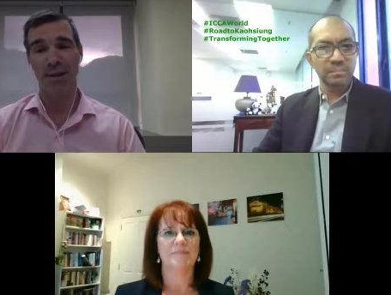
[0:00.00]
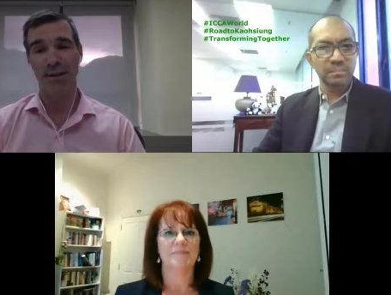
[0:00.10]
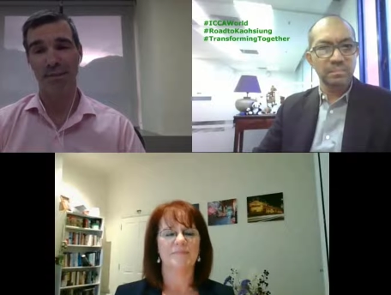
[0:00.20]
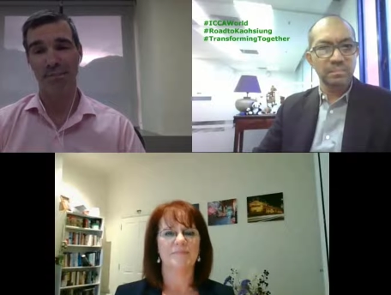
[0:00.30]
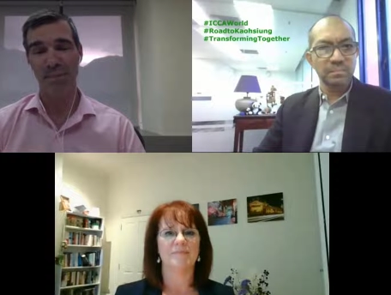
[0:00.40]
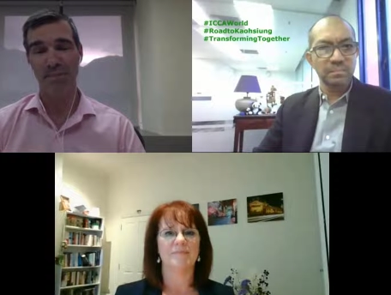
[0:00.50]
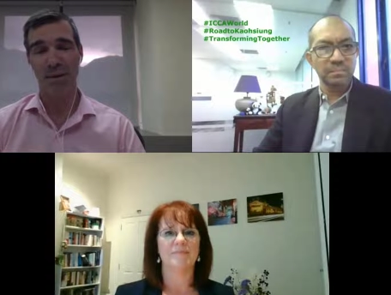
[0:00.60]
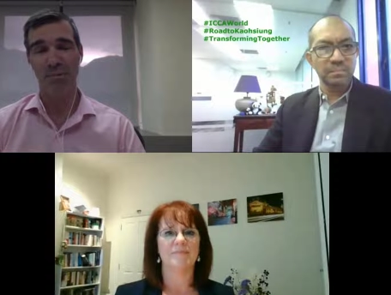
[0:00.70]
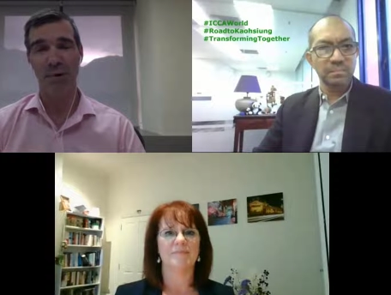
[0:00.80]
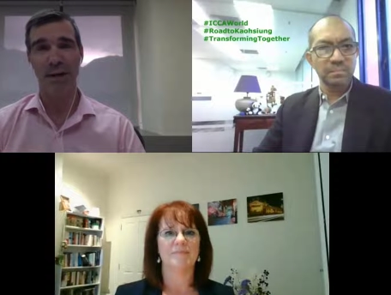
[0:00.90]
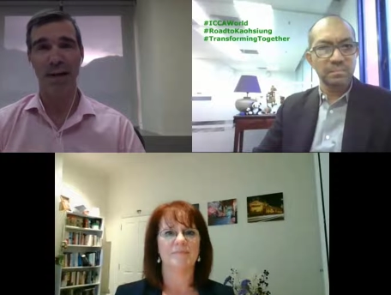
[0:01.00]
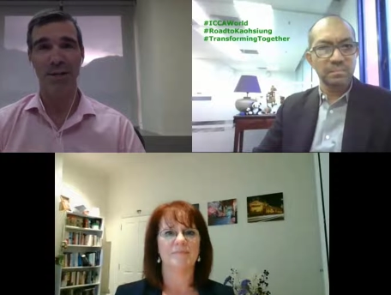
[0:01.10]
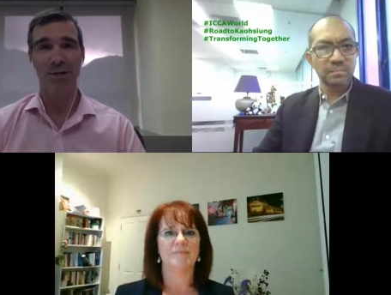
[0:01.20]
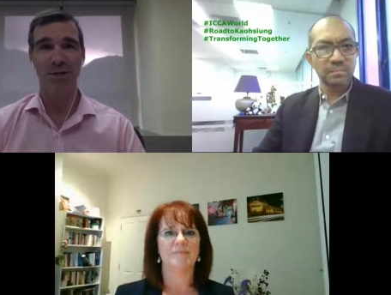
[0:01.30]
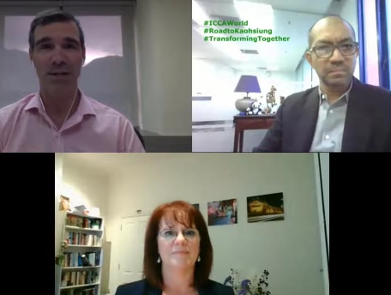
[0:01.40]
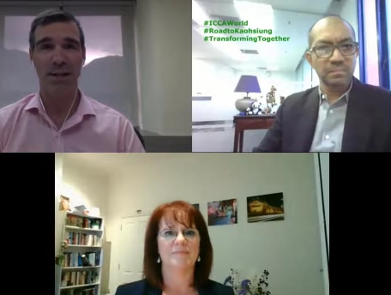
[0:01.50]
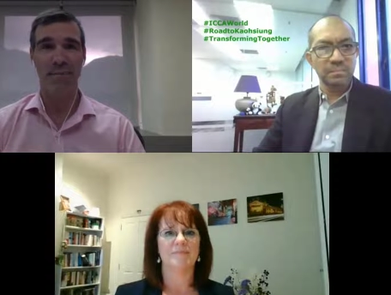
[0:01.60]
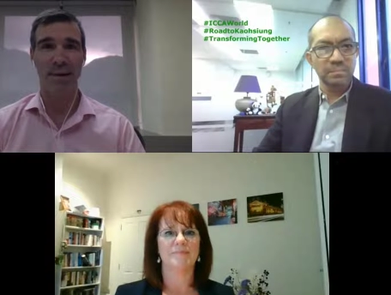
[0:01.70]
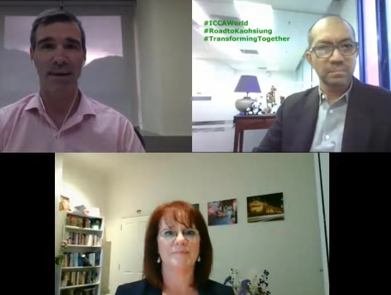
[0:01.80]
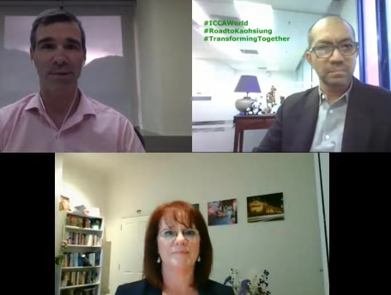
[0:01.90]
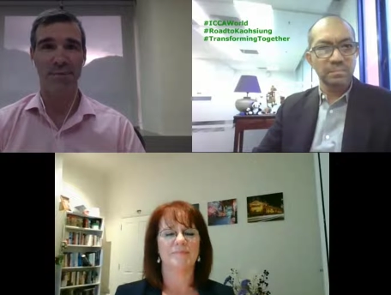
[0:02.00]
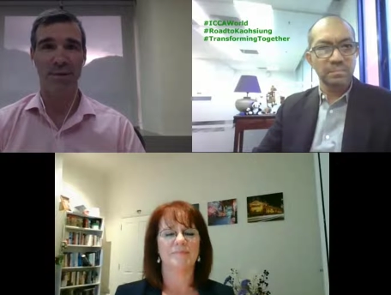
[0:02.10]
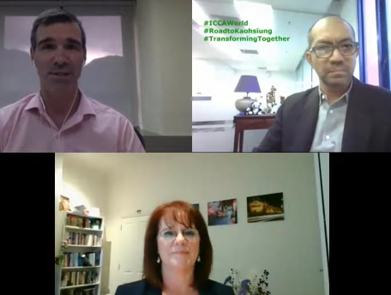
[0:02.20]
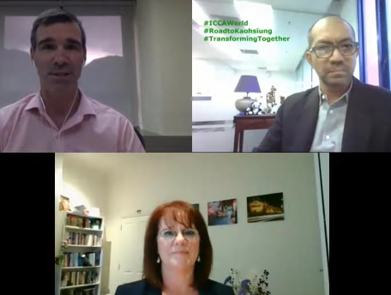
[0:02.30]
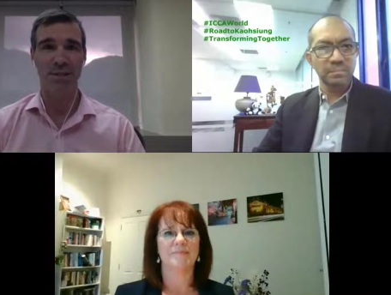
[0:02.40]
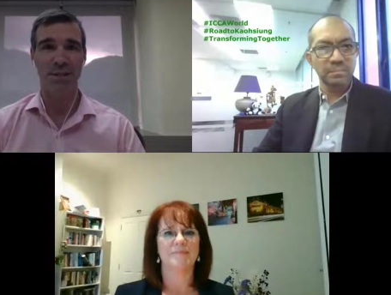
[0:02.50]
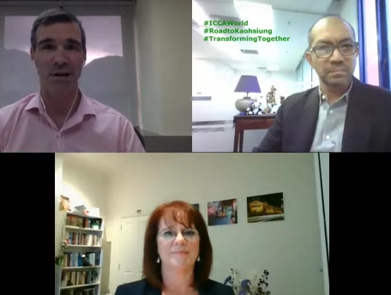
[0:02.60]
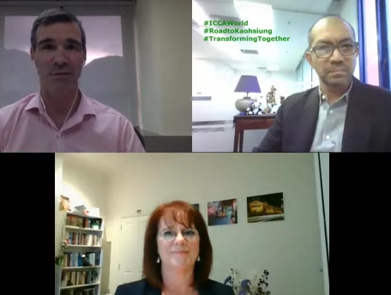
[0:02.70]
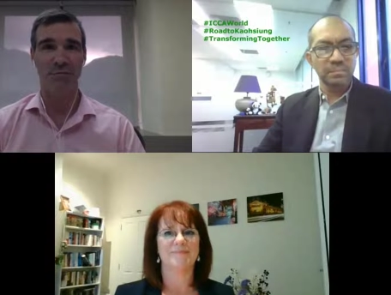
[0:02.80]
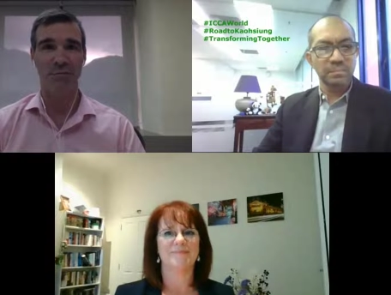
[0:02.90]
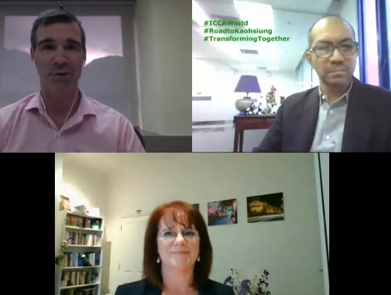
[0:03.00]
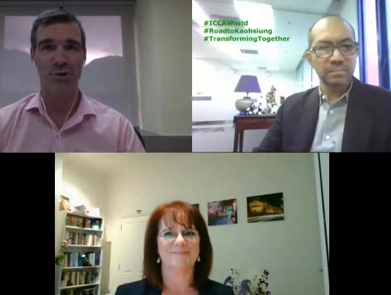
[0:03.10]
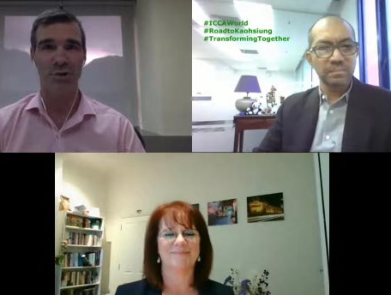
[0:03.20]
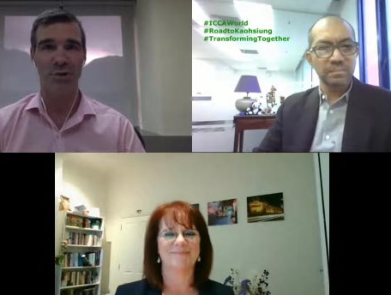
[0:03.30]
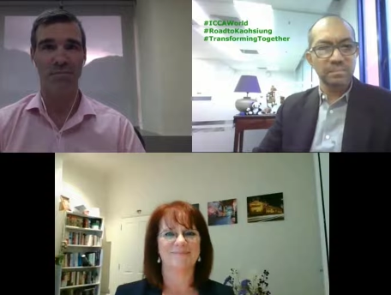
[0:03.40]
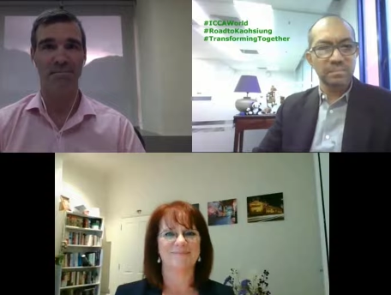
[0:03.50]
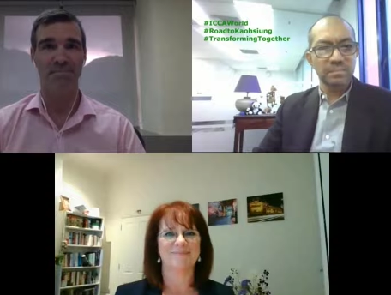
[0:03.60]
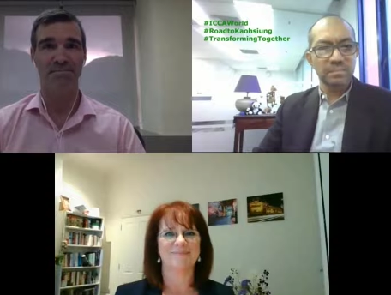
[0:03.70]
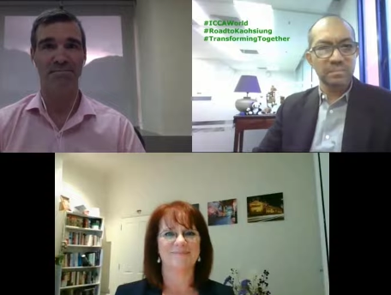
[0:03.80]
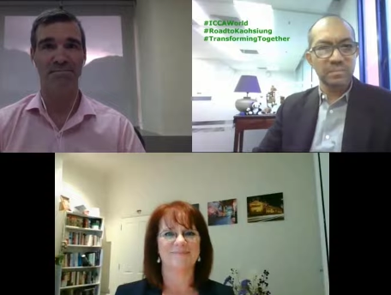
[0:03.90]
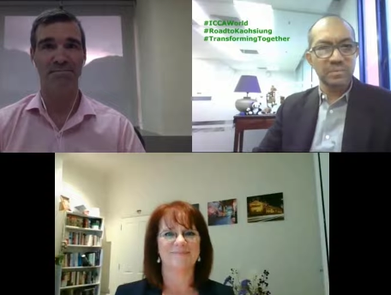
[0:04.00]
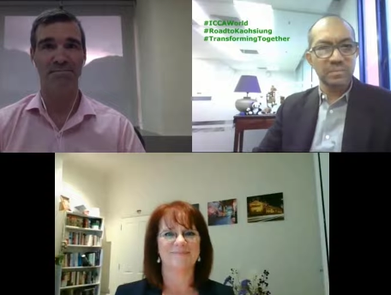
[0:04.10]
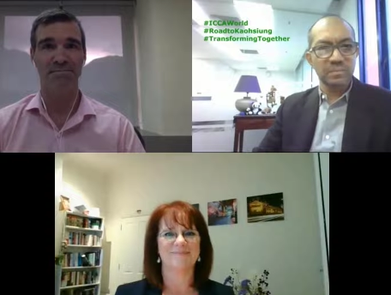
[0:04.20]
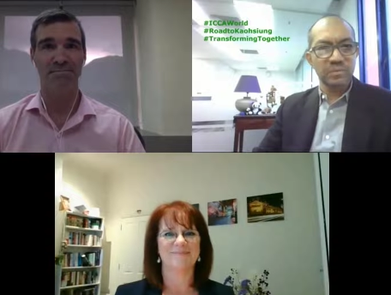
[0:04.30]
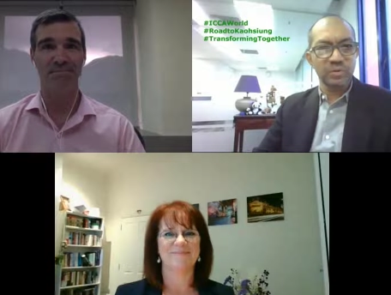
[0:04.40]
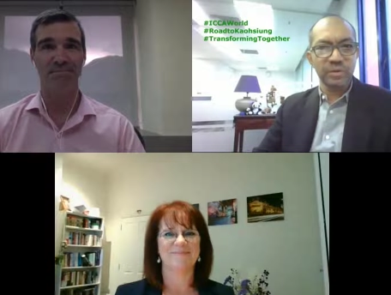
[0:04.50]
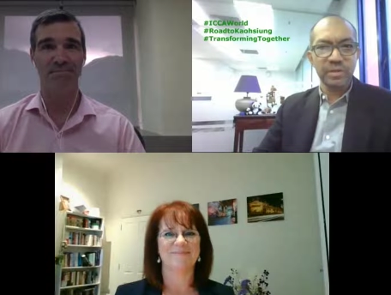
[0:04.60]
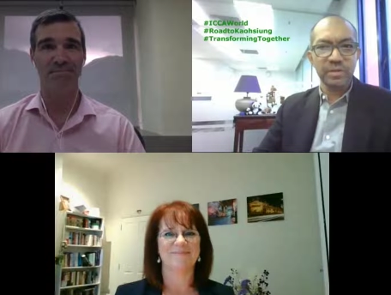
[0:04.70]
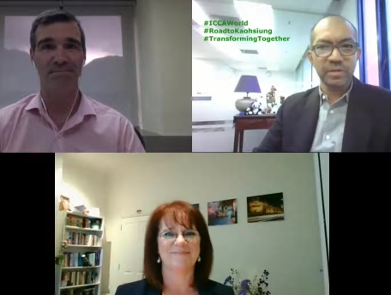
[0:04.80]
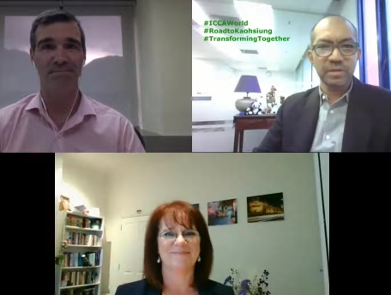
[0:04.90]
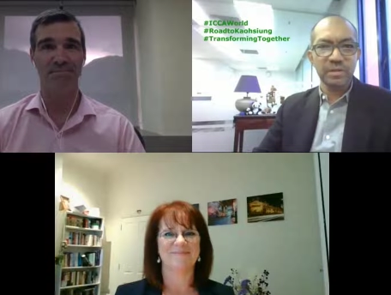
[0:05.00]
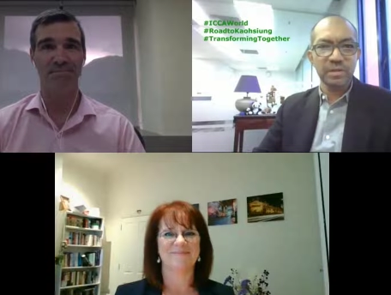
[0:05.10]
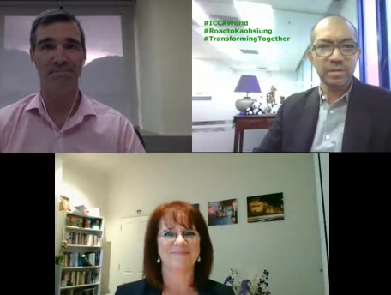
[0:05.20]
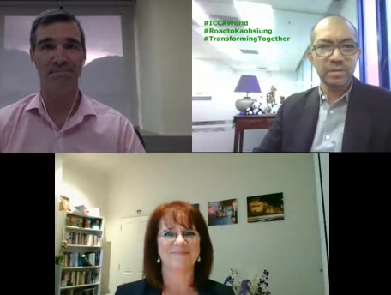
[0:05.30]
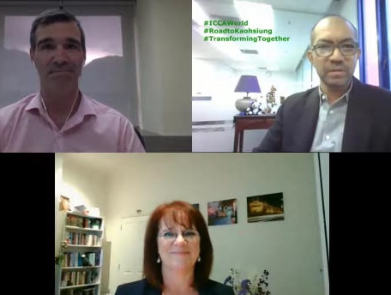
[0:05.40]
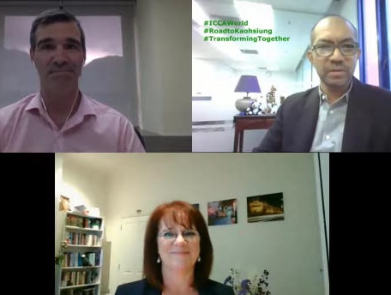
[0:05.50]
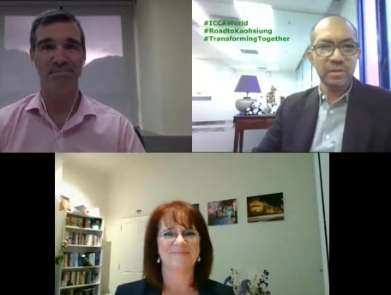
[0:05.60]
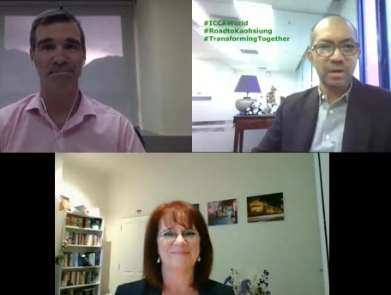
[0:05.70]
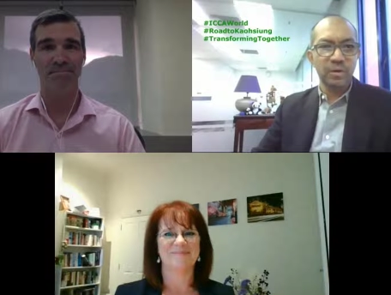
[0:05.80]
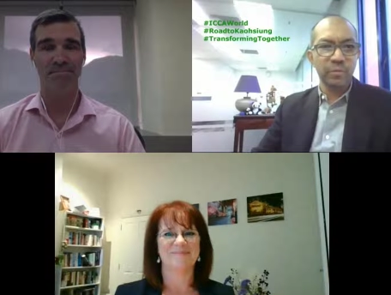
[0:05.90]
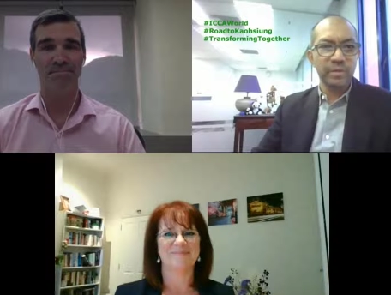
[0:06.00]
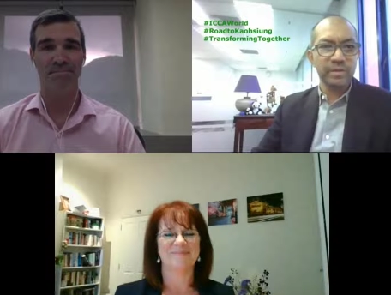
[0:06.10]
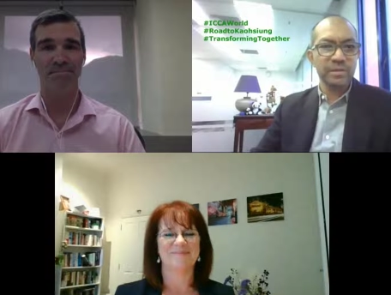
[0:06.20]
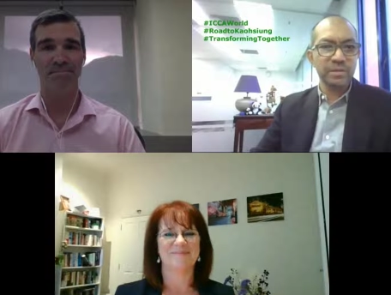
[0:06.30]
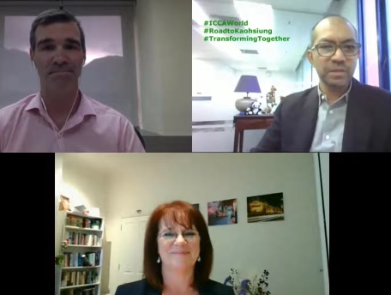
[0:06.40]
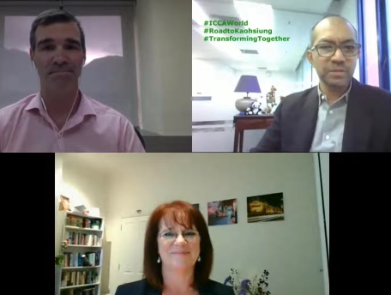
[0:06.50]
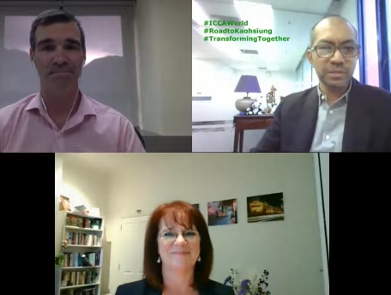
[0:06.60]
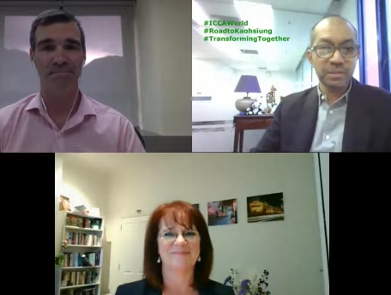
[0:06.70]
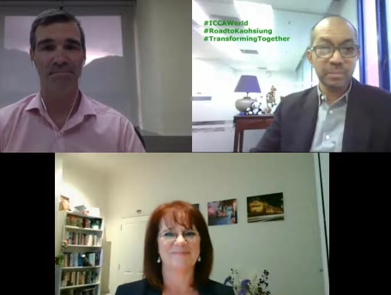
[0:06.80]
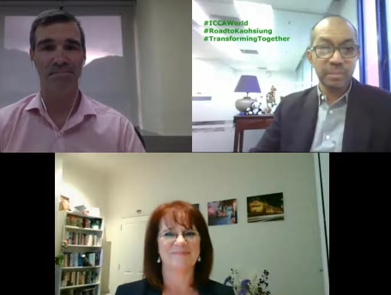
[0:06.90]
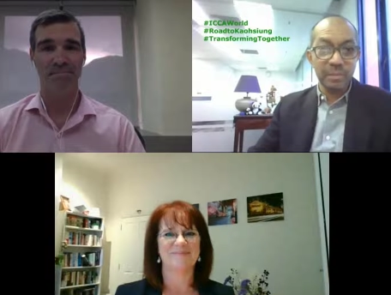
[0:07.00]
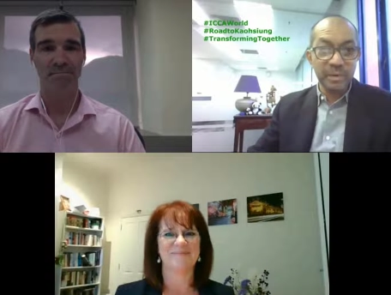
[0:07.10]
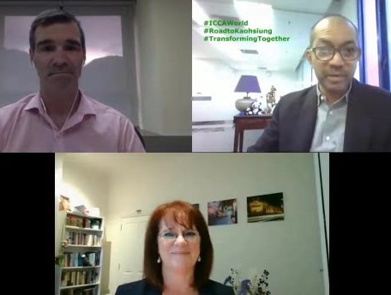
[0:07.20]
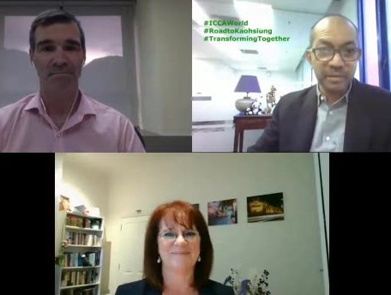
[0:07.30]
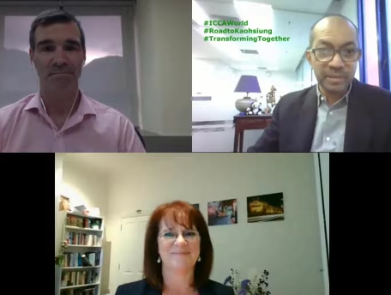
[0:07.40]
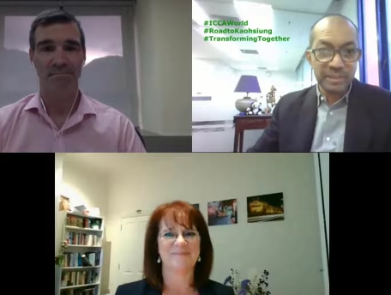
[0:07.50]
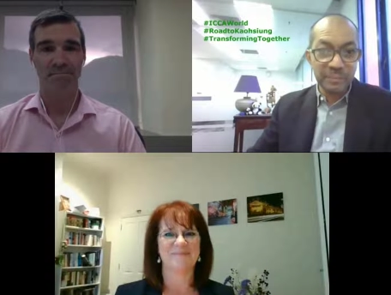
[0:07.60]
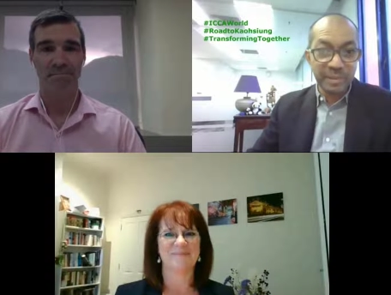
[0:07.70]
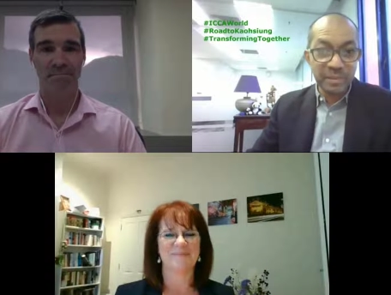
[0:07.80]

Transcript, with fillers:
Speaker 1: i think people are pretty anxious to get back to business now for sure
Speaker 2: great i think uh, i hope that uh, things in melbourne gets better